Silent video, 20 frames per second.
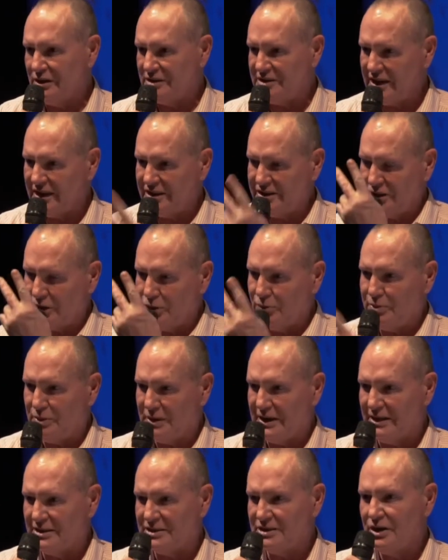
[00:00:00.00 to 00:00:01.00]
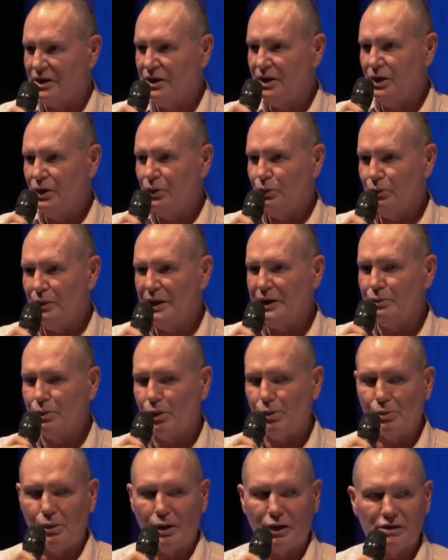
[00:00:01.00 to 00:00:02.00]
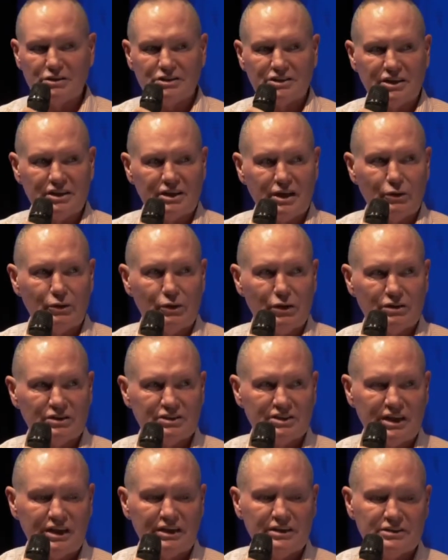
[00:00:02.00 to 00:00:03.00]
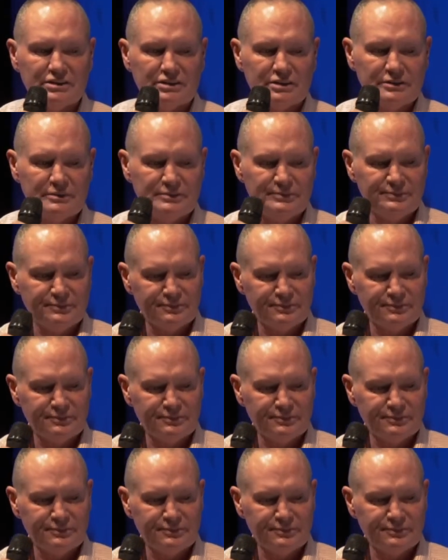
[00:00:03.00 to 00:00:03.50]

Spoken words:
I signed two players, Wee Wong Wong and Lo Long Sings.